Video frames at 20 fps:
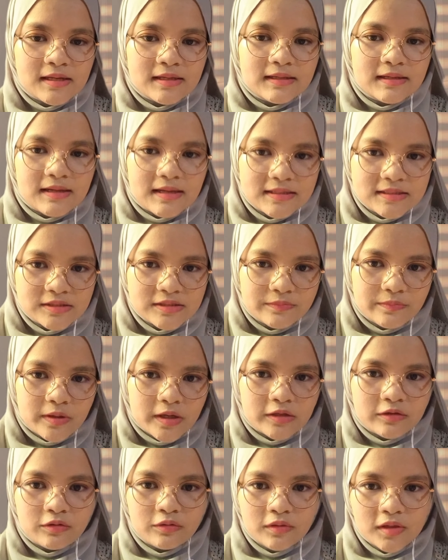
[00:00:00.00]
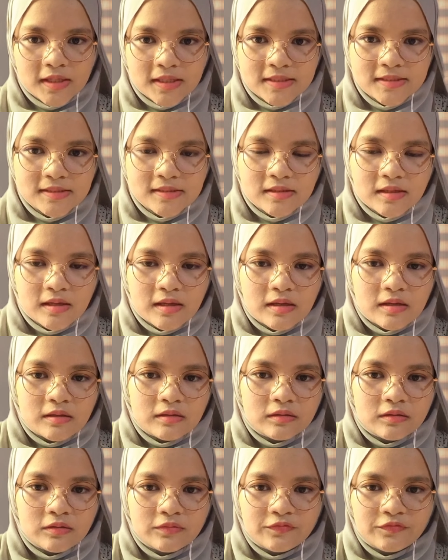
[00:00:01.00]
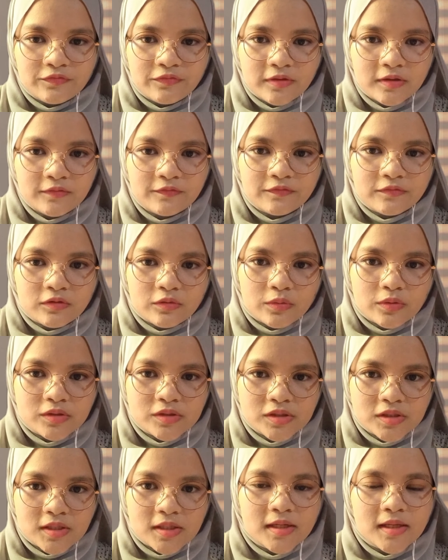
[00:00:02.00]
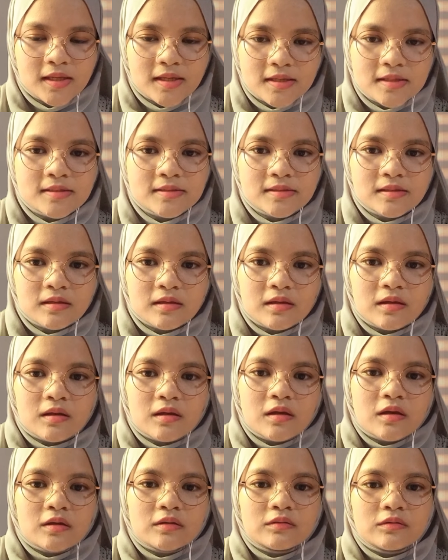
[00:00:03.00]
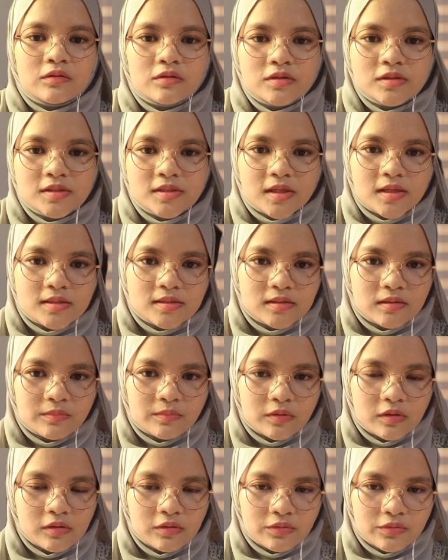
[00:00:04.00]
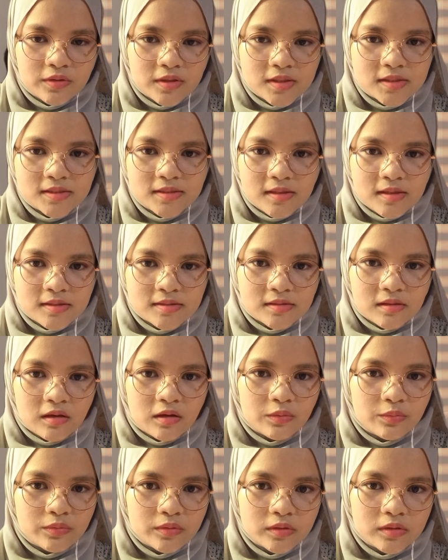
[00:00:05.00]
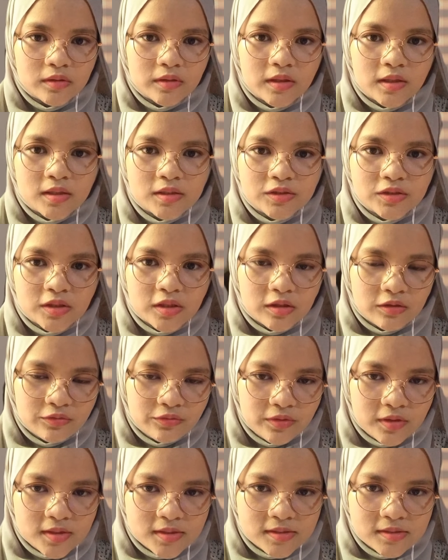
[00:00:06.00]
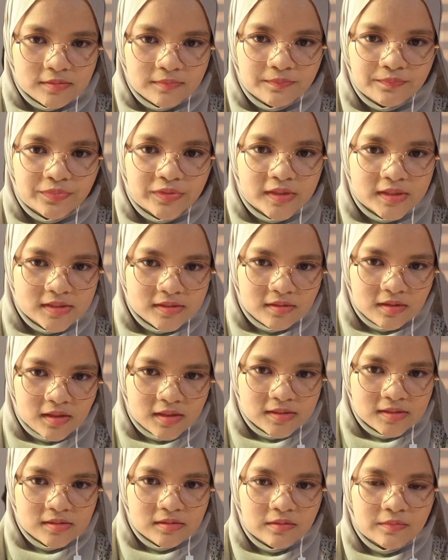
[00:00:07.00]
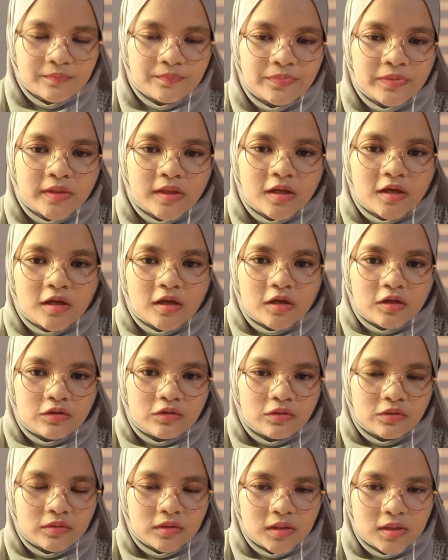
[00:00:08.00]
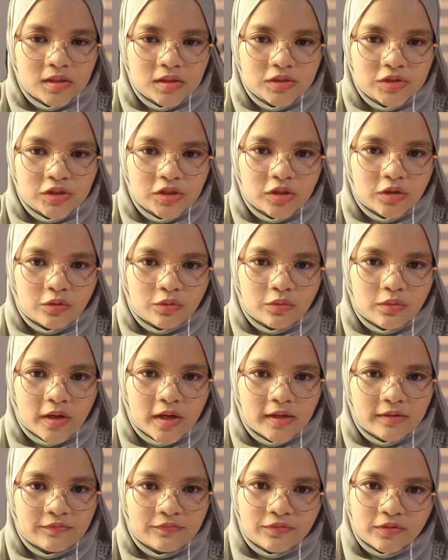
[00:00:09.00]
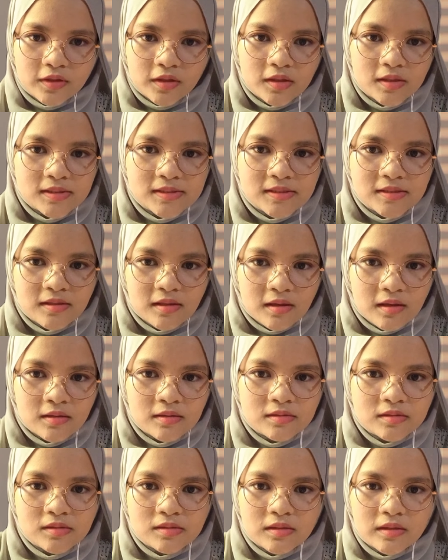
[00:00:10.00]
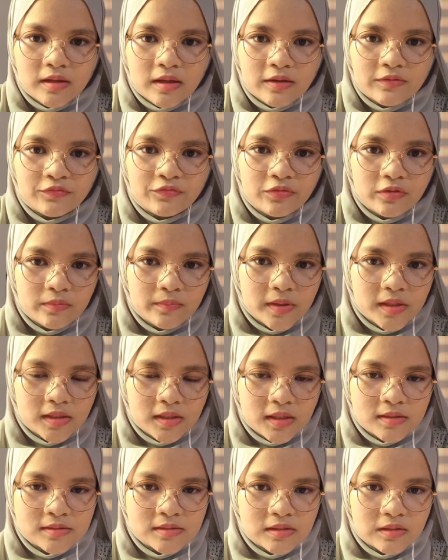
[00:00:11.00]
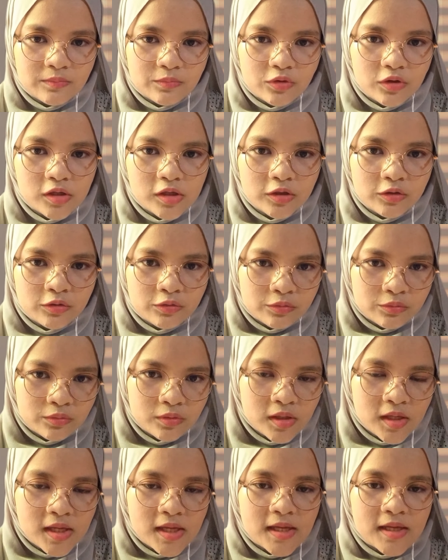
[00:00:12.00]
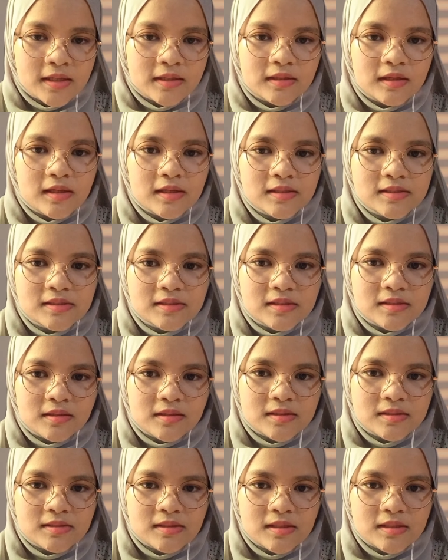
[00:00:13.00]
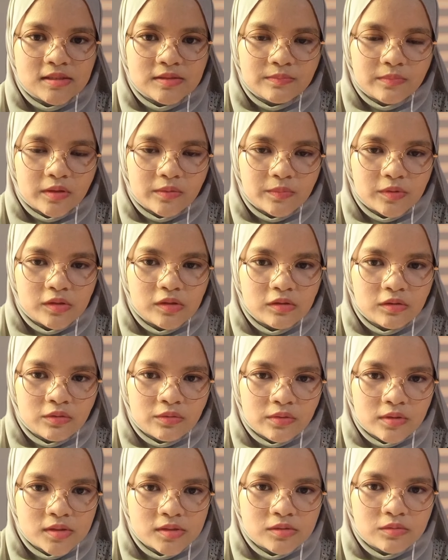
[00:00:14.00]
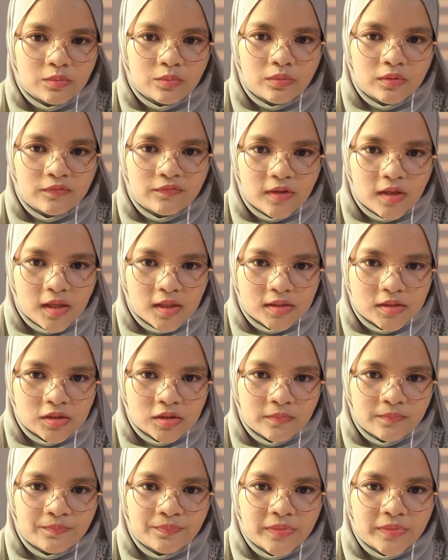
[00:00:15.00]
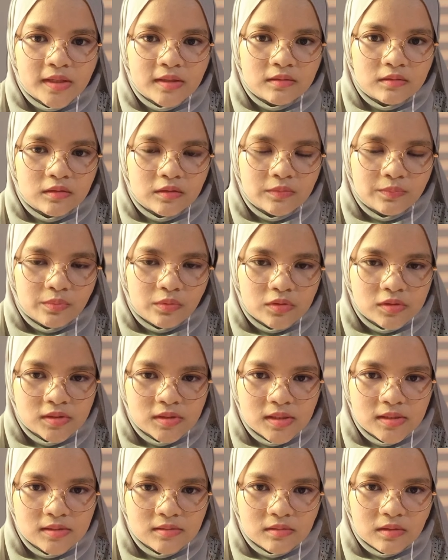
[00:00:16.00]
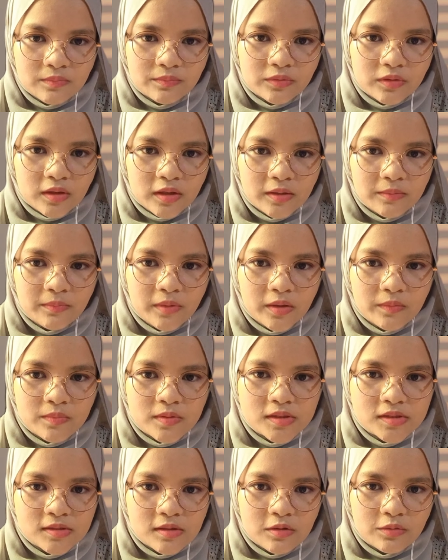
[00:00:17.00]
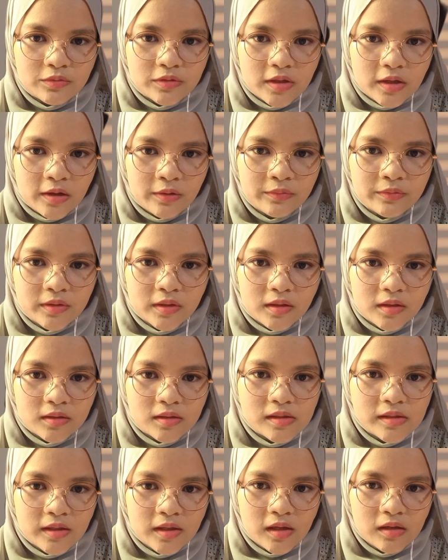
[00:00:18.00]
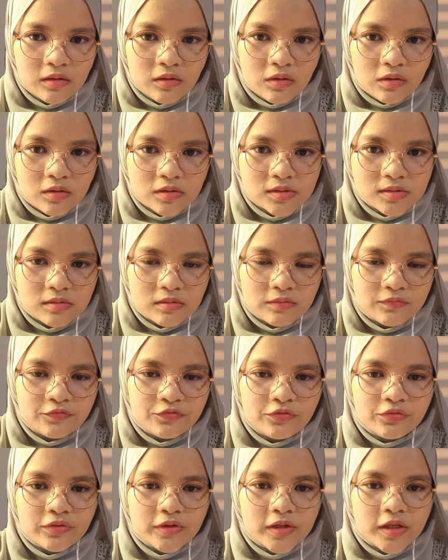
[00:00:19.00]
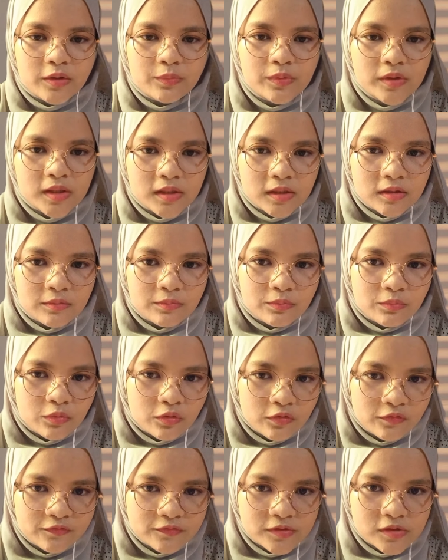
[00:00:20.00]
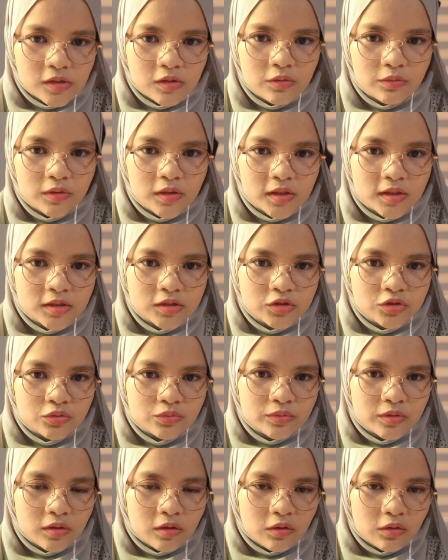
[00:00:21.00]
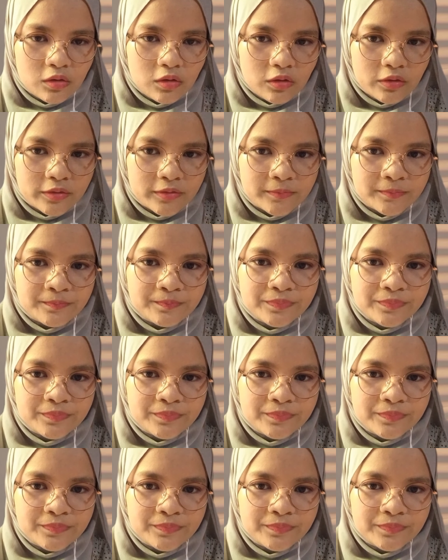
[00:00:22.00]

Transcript: Last but not least, the fifth question is, does enzyme decrease as our age increase? Discuss. Dr. G.O. Ivey states that for many enzyme molecules, their synthesis may be decreased with age. The process sometimes may be slowed down and it can cause the food that we eat move slowly through the colon.